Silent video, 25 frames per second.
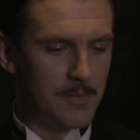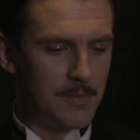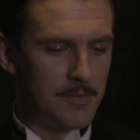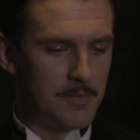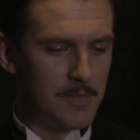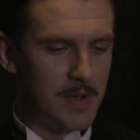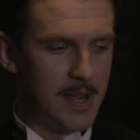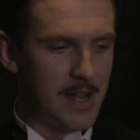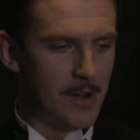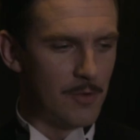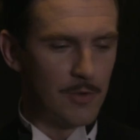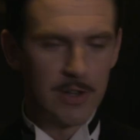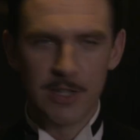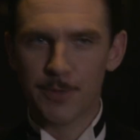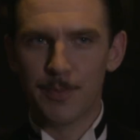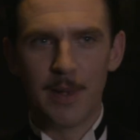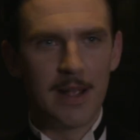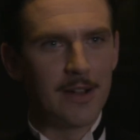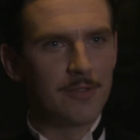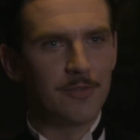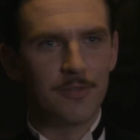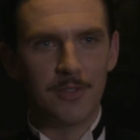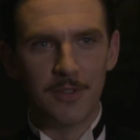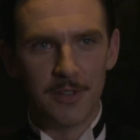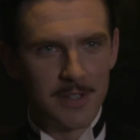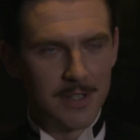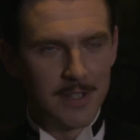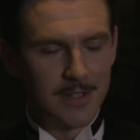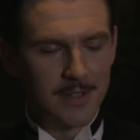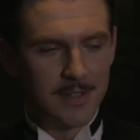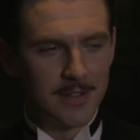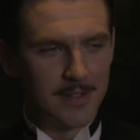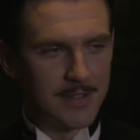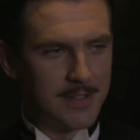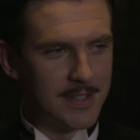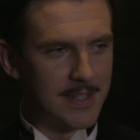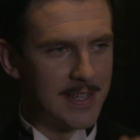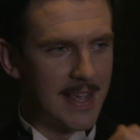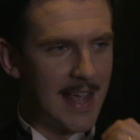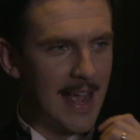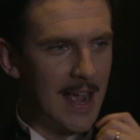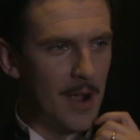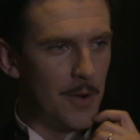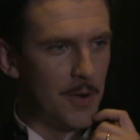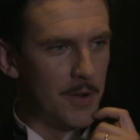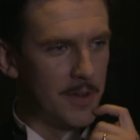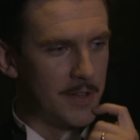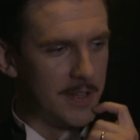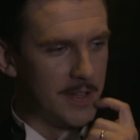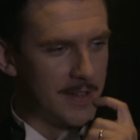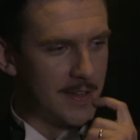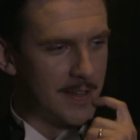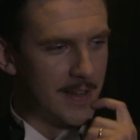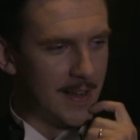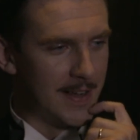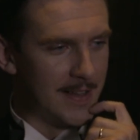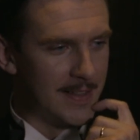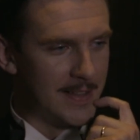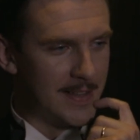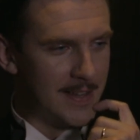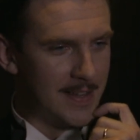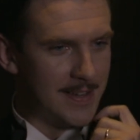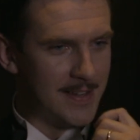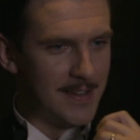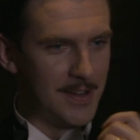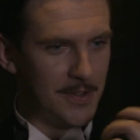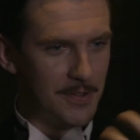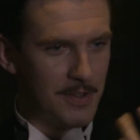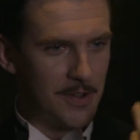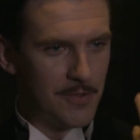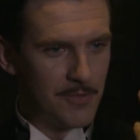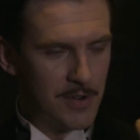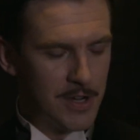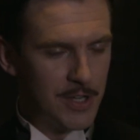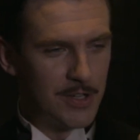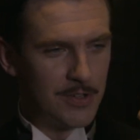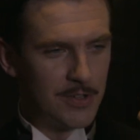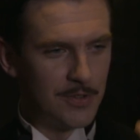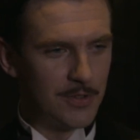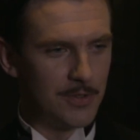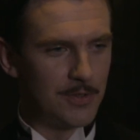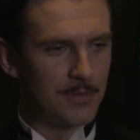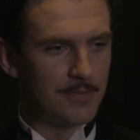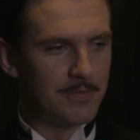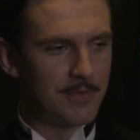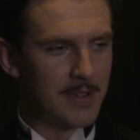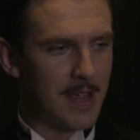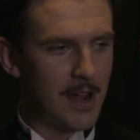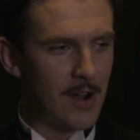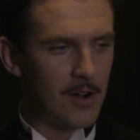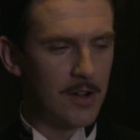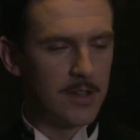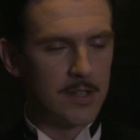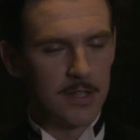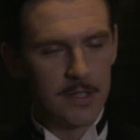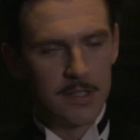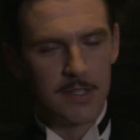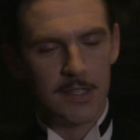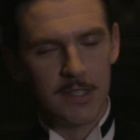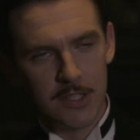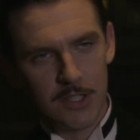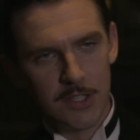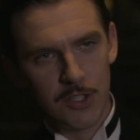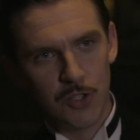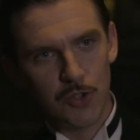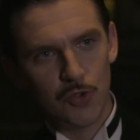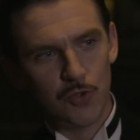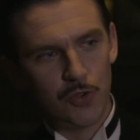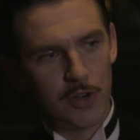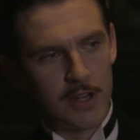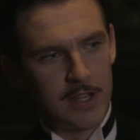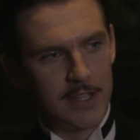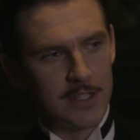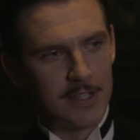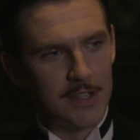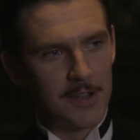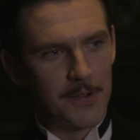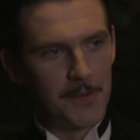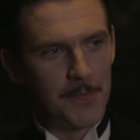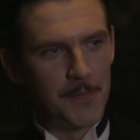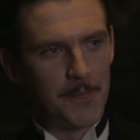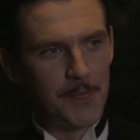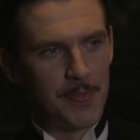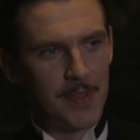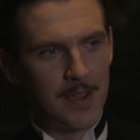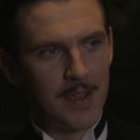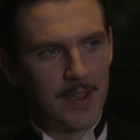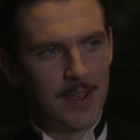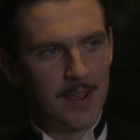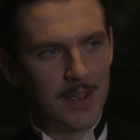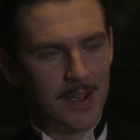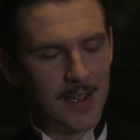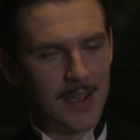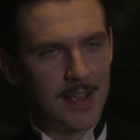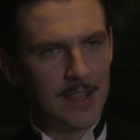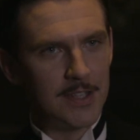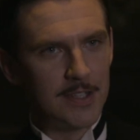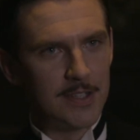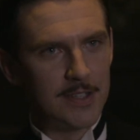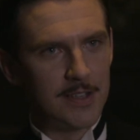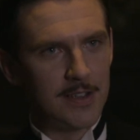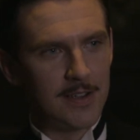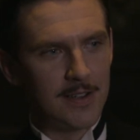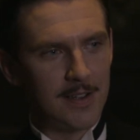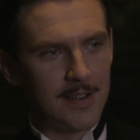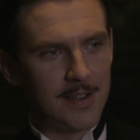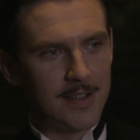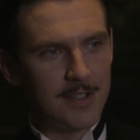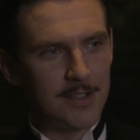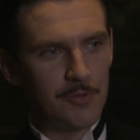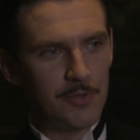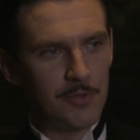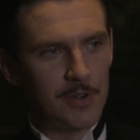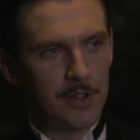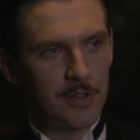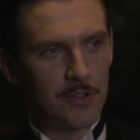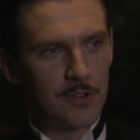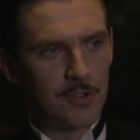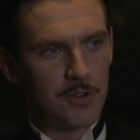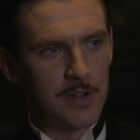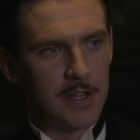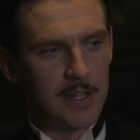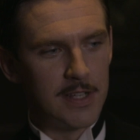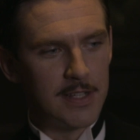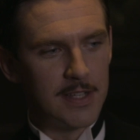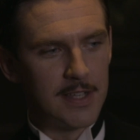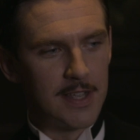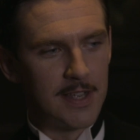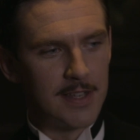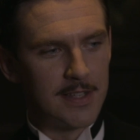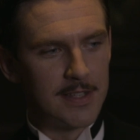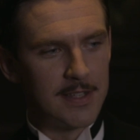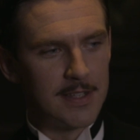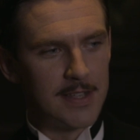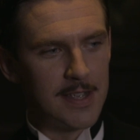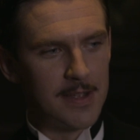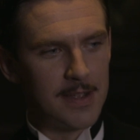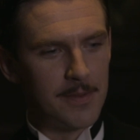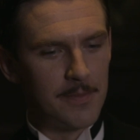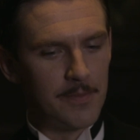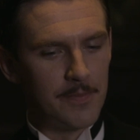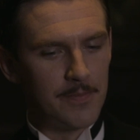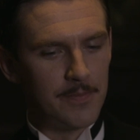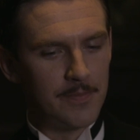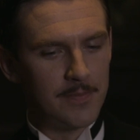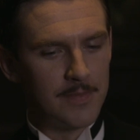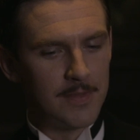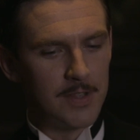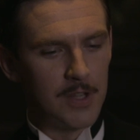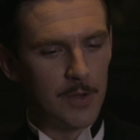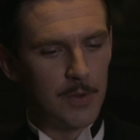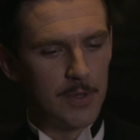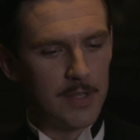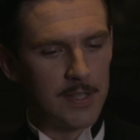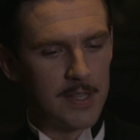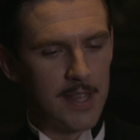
being respectful to Coward and the, you know, the original characters in the story. So it's a real treat to get to see him do his